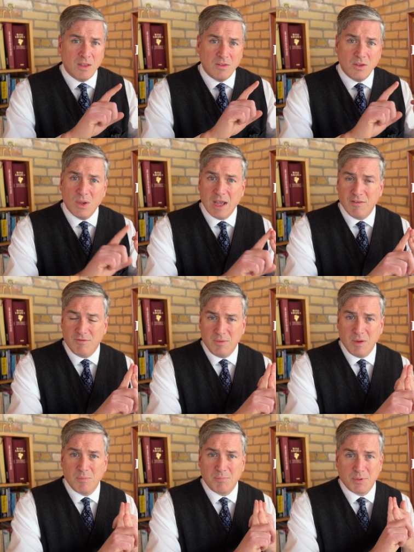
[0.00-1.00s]
you have
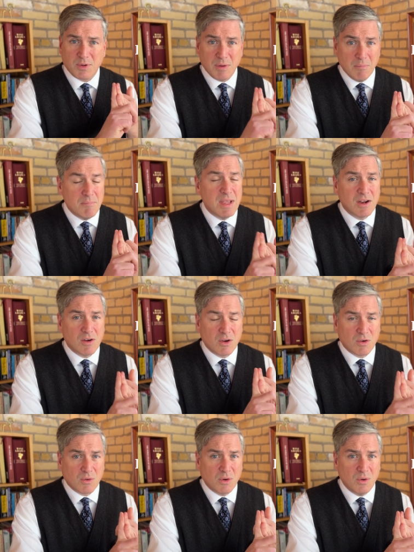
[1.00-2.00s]
Premier
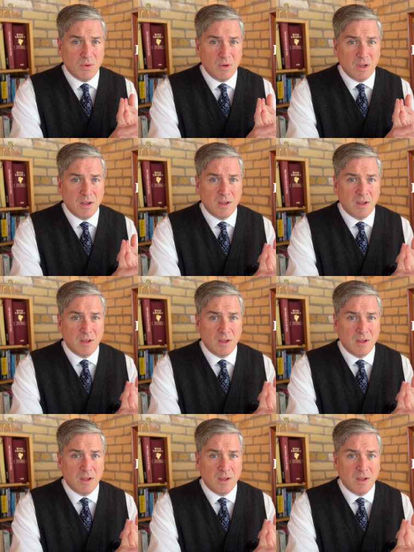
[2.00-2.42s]
Cru,